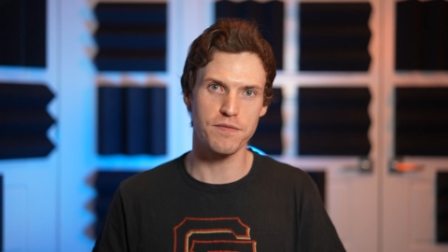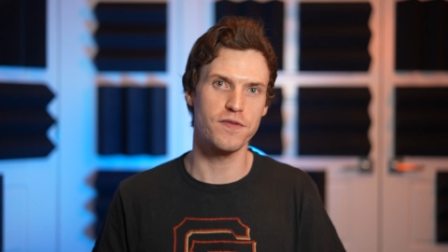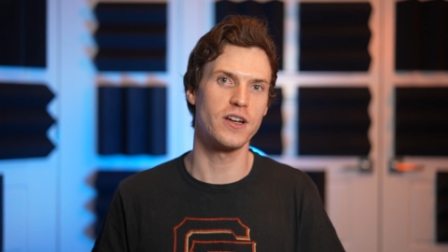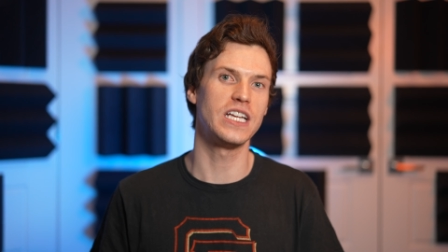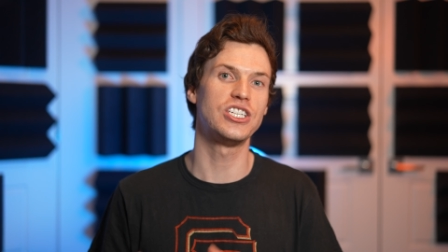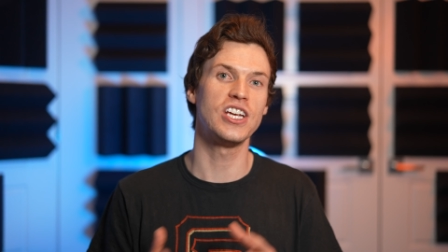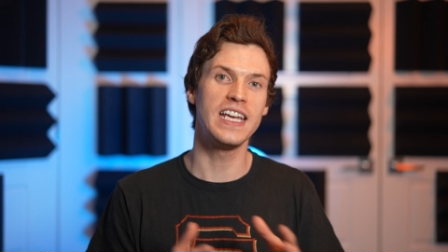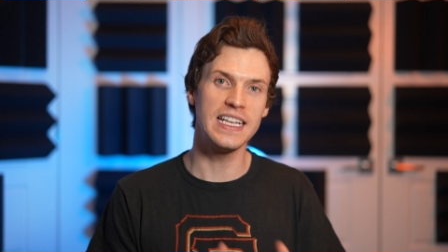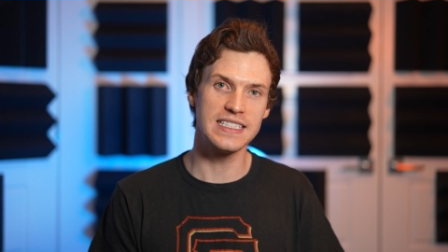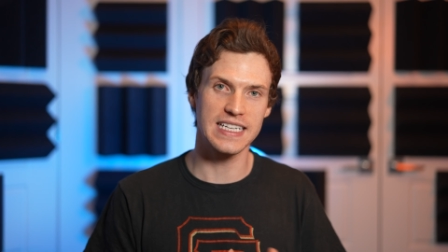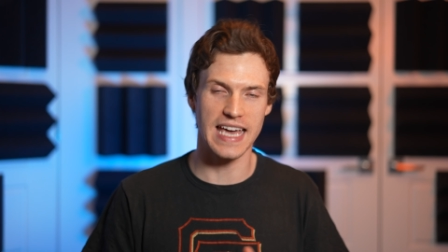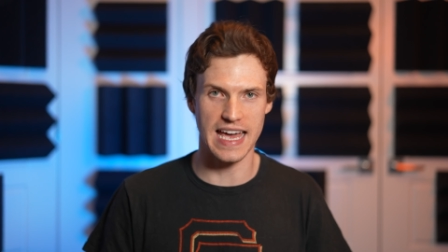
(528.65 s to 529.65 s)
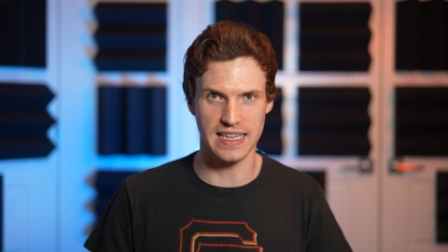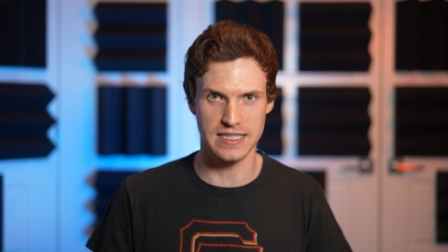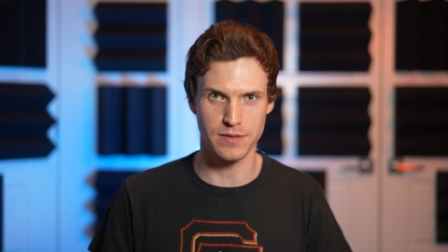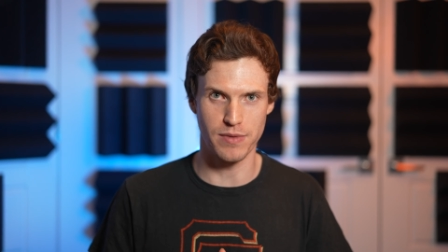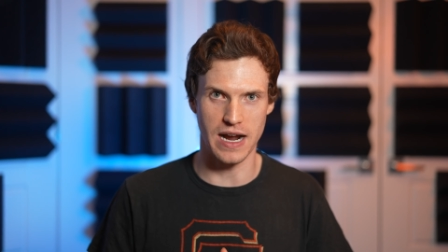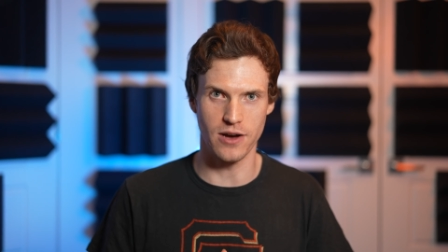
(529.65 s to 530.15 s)
footage into
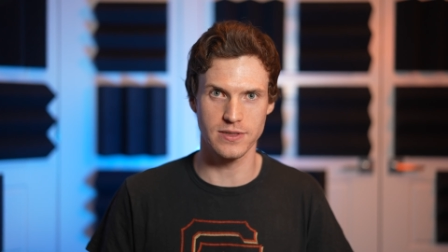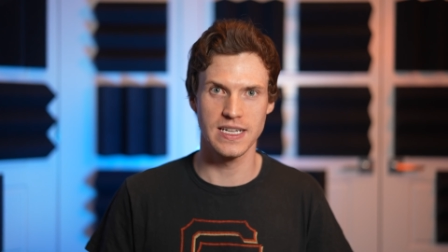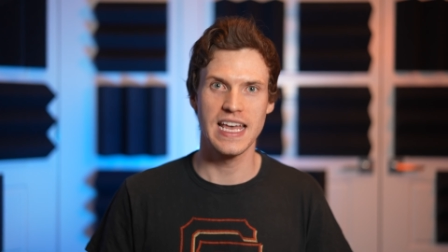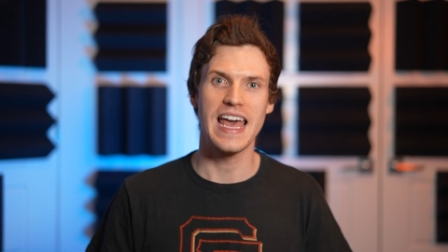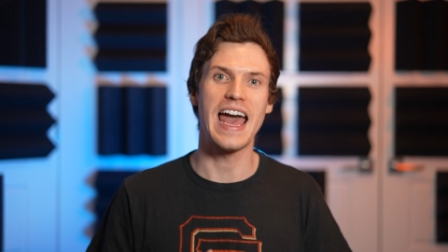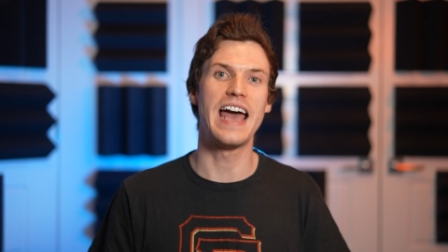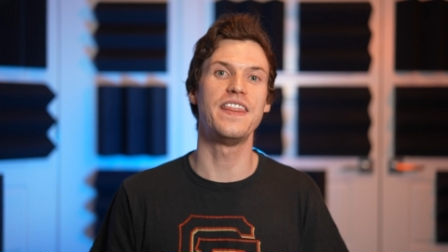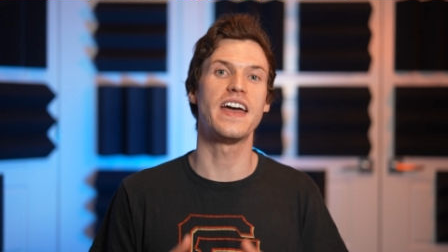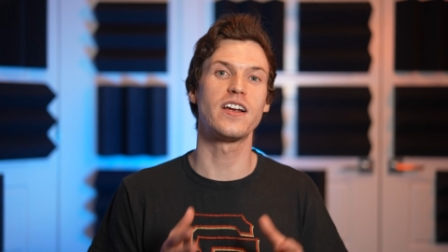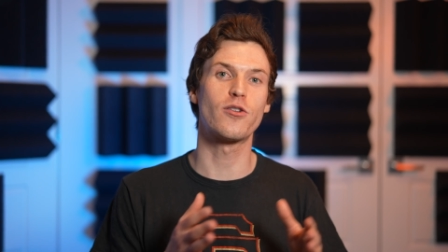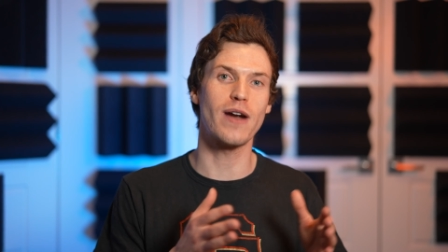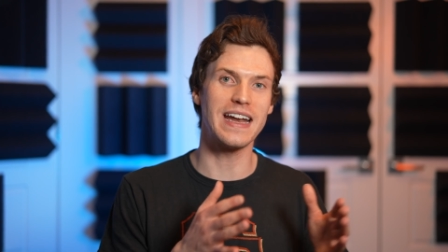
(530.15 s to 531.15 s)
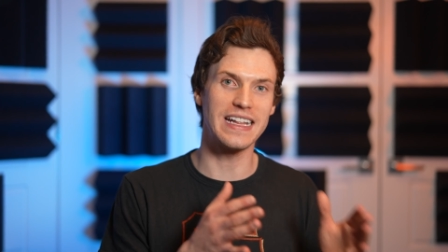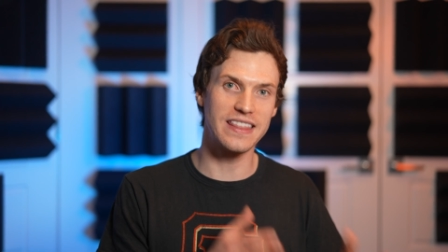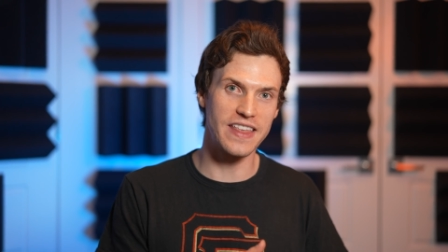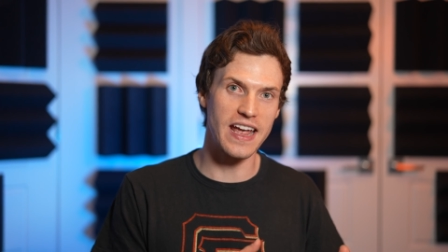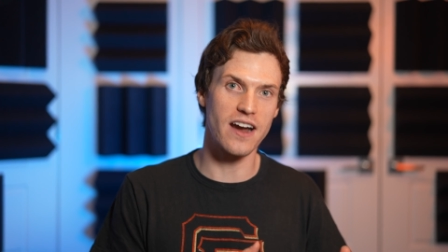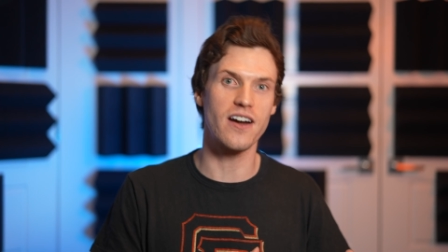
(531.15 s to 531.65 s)
Catalyst Browse and then grade it
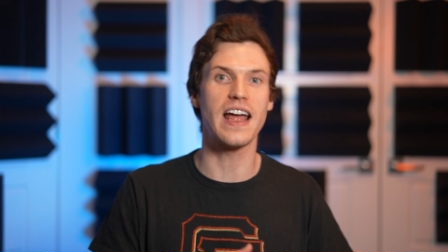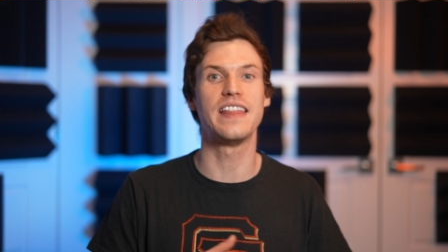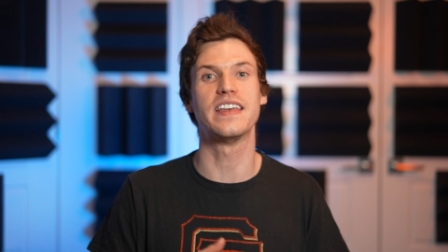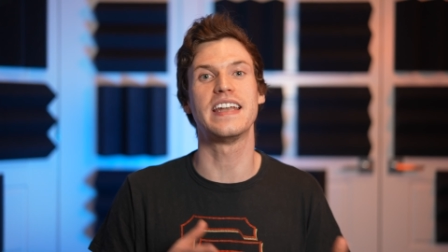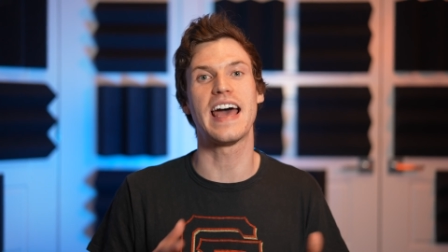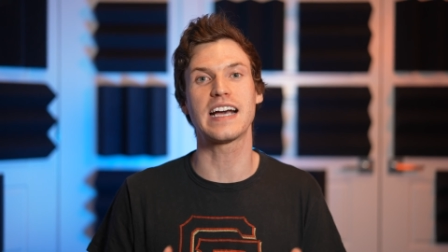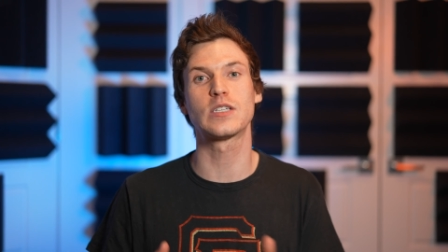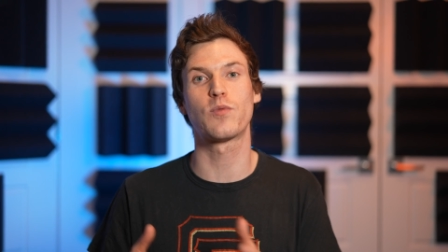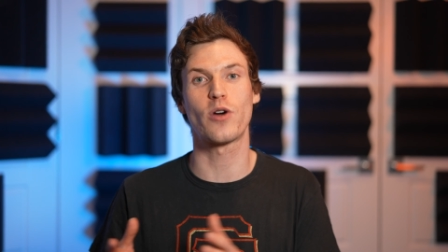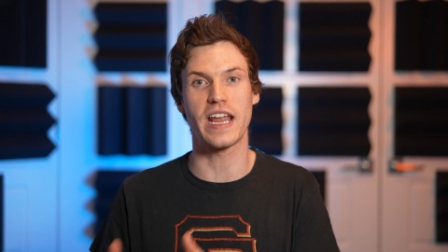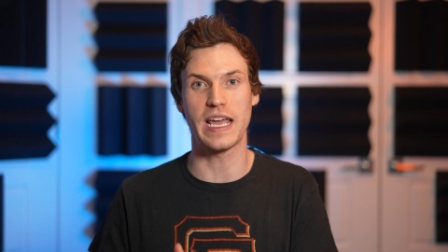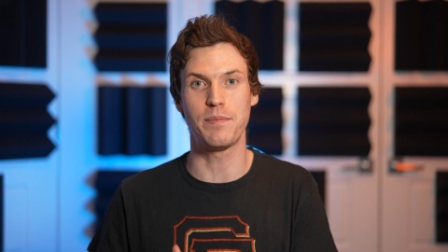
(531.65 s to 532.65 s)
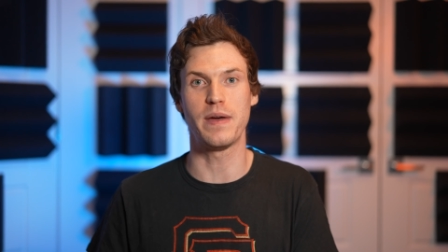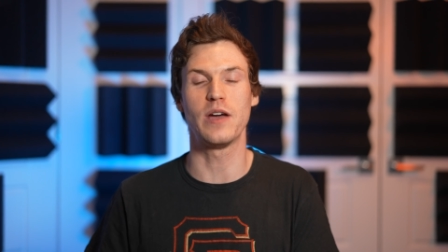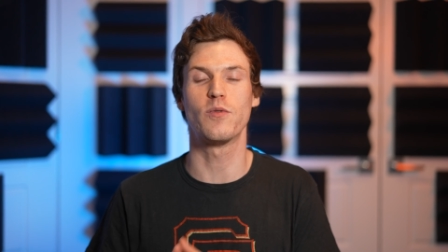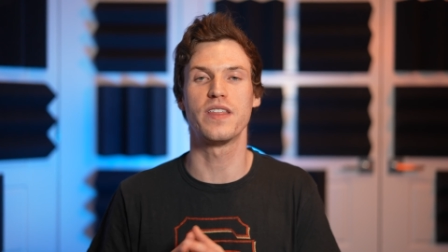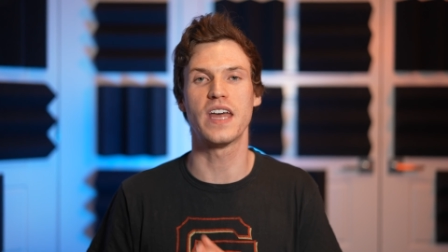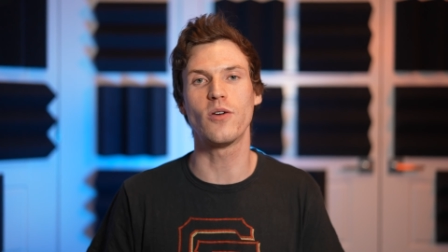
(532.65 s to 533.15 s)
there and then export 8-bit
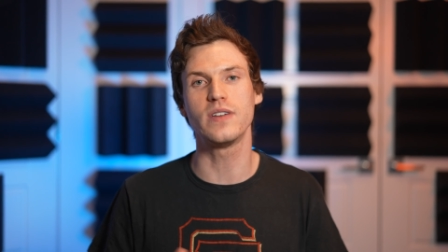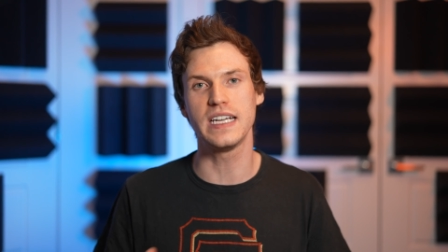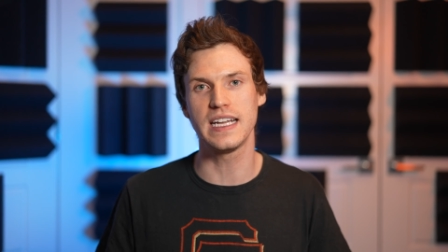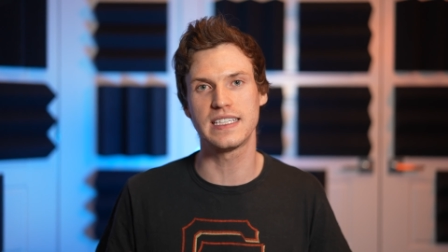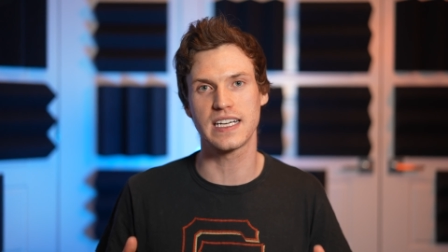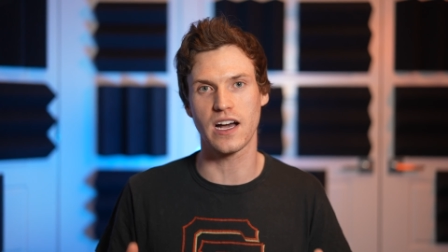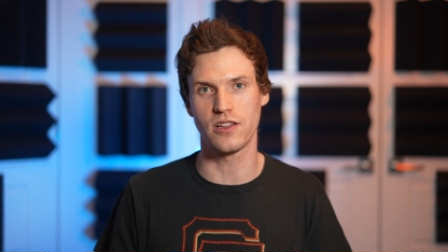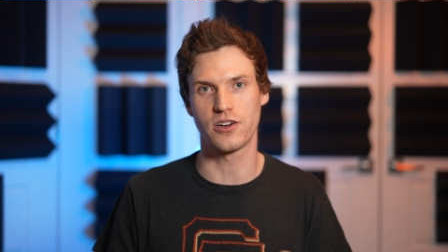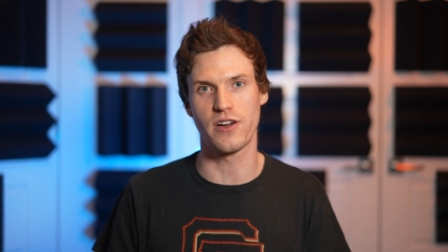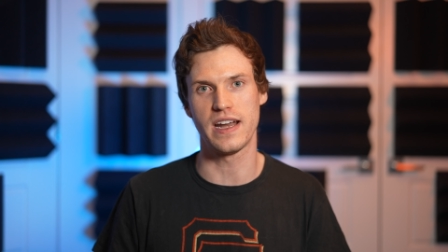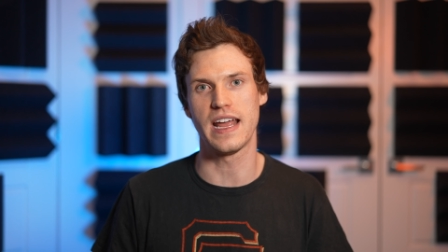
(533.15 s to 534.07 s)
without needing to color grade